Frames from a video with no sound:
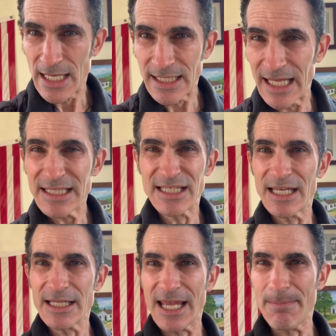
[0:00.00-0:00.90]
Kids
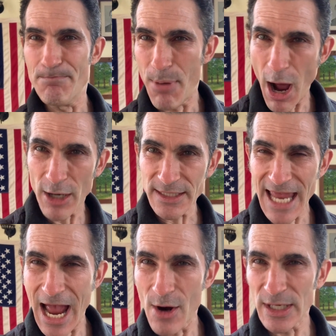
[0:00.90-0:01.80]
didn't get bogged
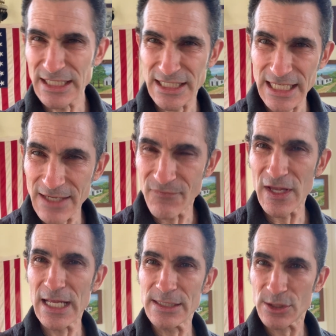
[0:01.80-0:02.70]
down in
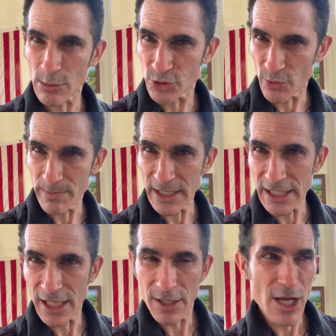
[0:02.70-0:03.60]
TV and social
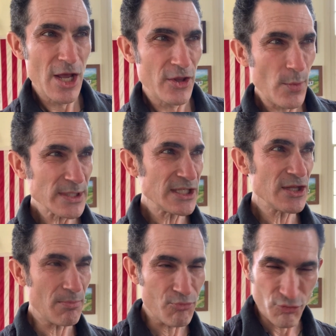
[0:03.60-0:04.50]
media. There wasn't
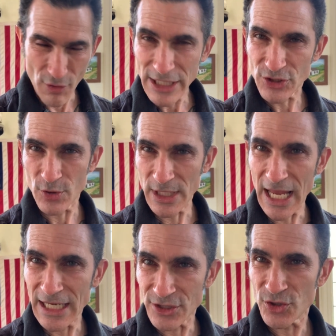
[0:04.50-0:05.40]
the pressure to
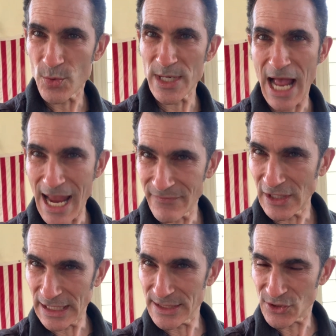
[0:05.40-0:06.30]
get into an Ivy
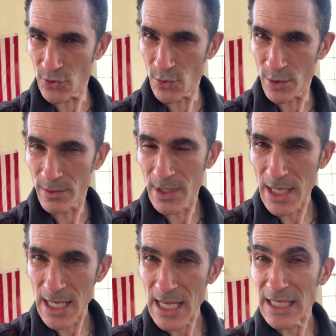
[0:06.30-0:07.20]
League school.
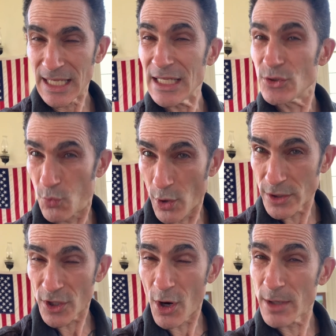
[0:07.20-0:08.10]
Kids
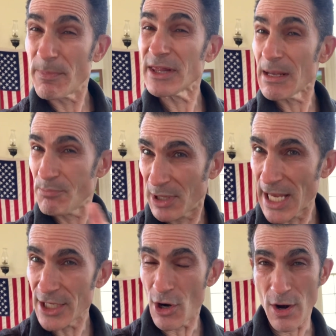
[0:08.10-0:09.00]
worked hard, but they
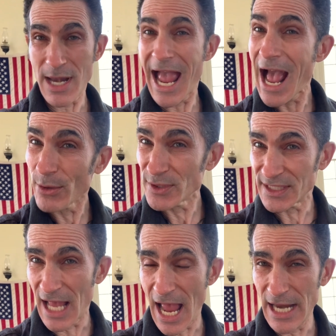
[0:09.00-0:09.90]
played hard
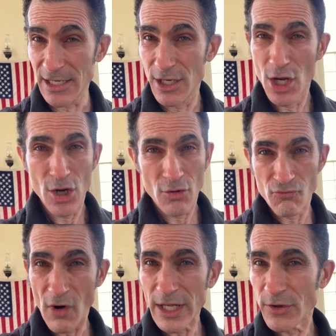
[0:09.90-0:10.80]
outside,
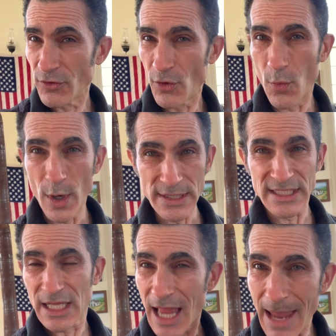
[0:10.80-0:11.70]
running through the woods,
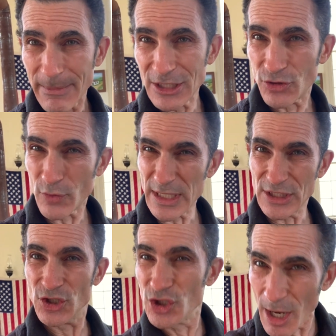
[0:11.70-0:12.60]
climbing trees,
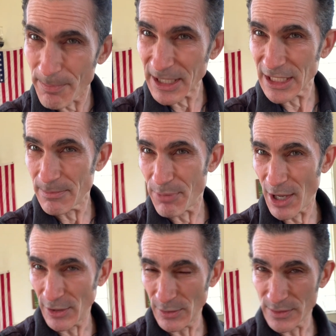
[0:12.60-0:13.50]
jumping into
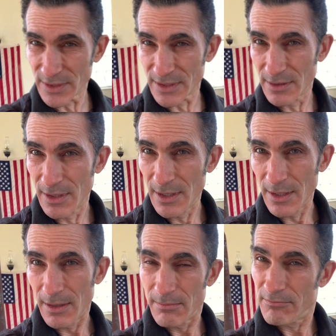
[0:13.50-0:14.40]
puddles.
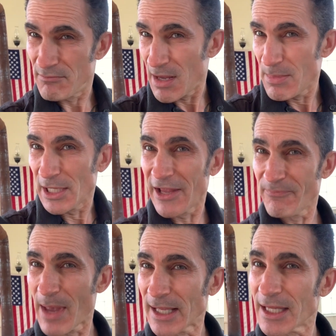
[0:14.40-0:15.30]
Maybe life
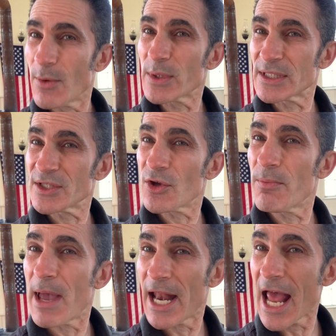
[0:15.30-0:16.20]
back then wasn't so
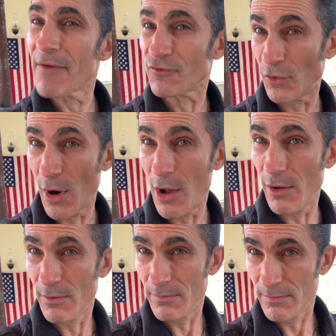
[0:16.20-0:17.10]
bad after
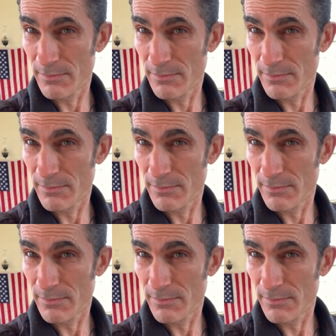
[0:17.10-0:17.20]
all.